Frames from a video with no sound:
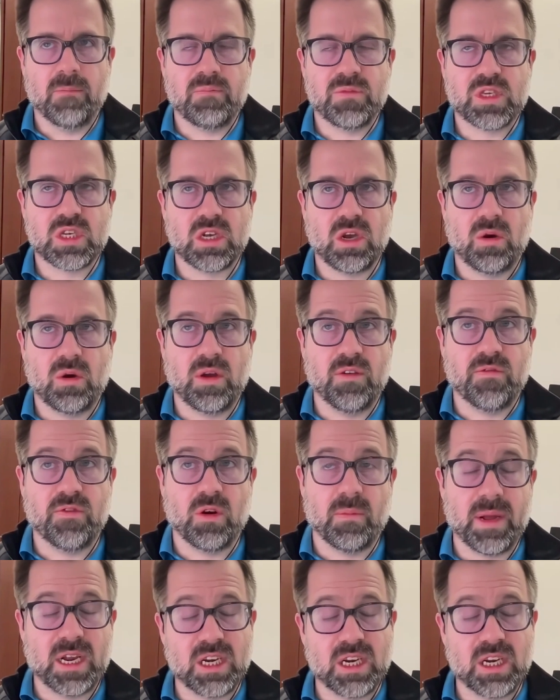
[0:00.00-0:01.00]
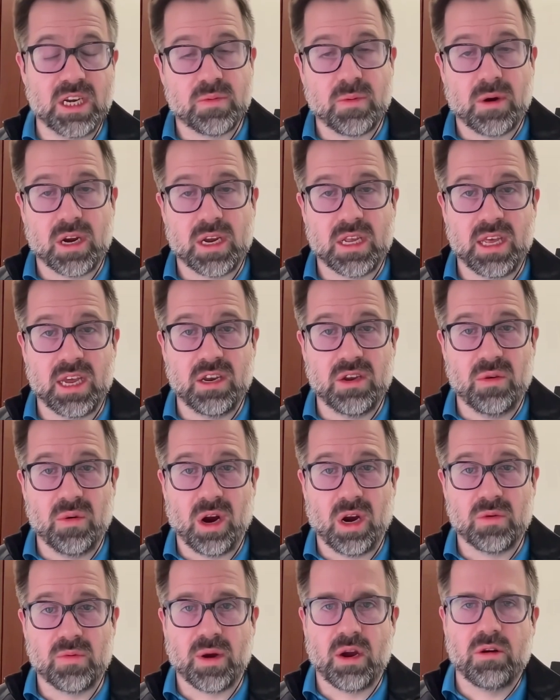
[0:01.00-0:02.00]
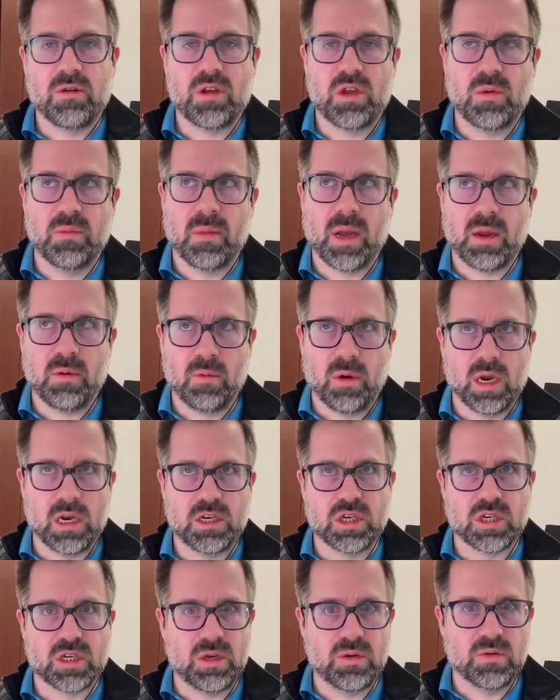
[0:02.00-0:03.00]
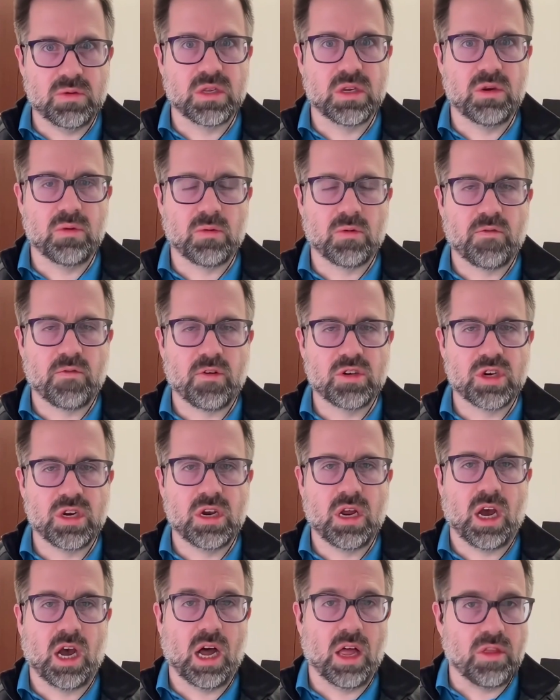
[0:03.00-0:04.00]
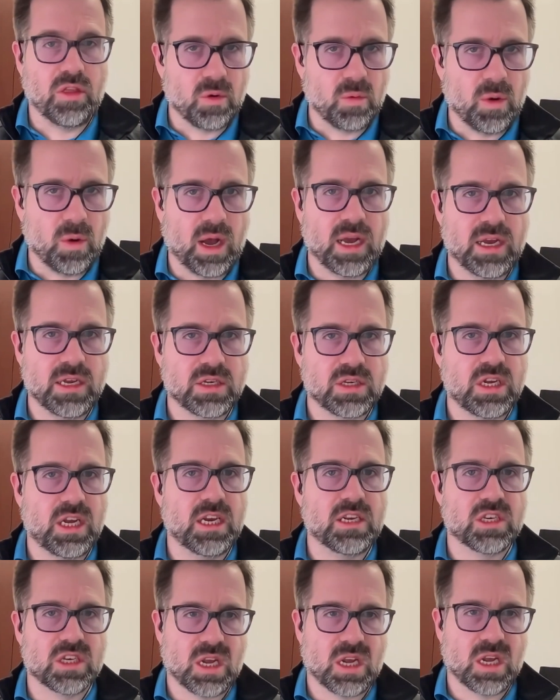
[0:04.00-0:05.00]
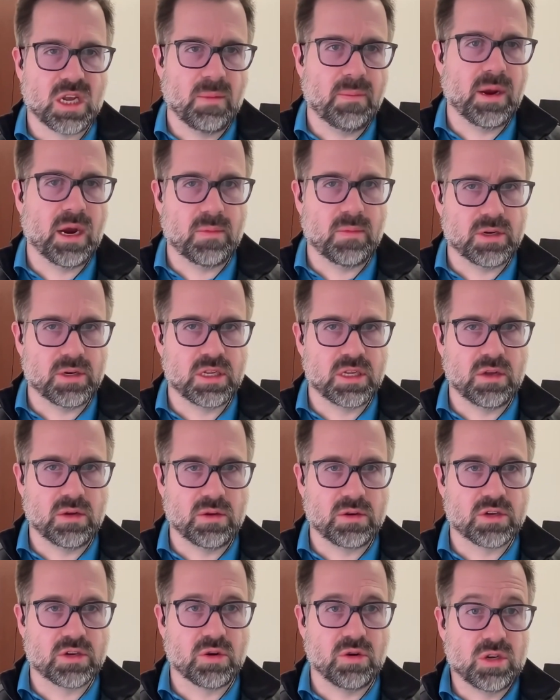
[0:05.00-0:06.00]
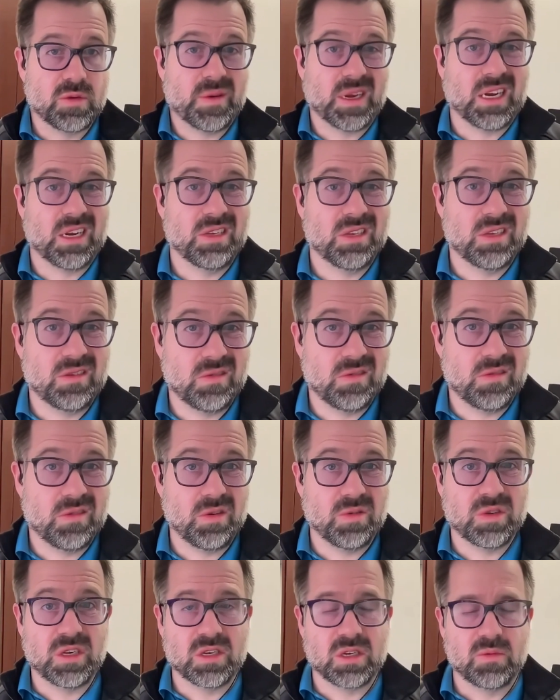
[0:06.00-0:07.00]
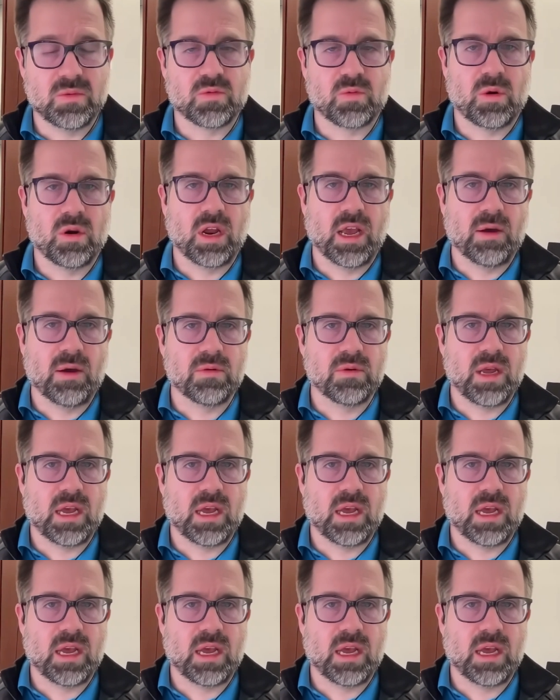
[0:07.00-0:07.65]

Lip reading: So if you're benchmarking that new hardware, you might want to just use the newer version. Otherwise, it's comparable to the older scores, because those systems weren't out